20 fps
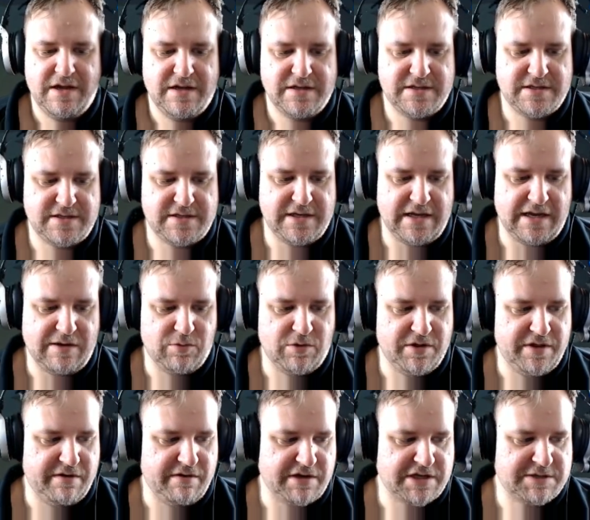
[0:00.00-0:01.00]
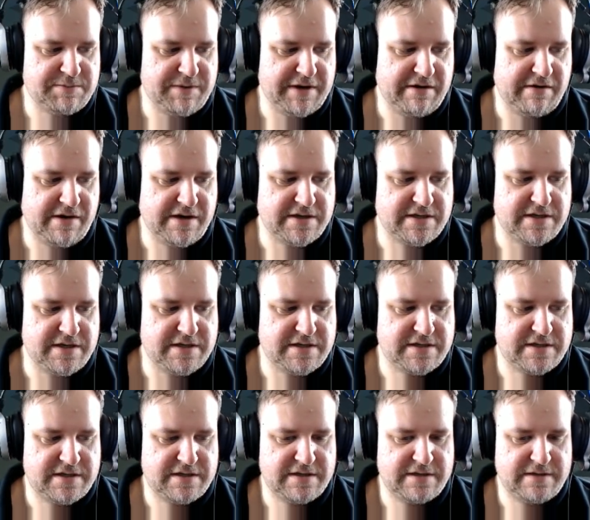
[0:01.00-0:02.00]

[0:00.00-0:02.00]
to see what their experience is.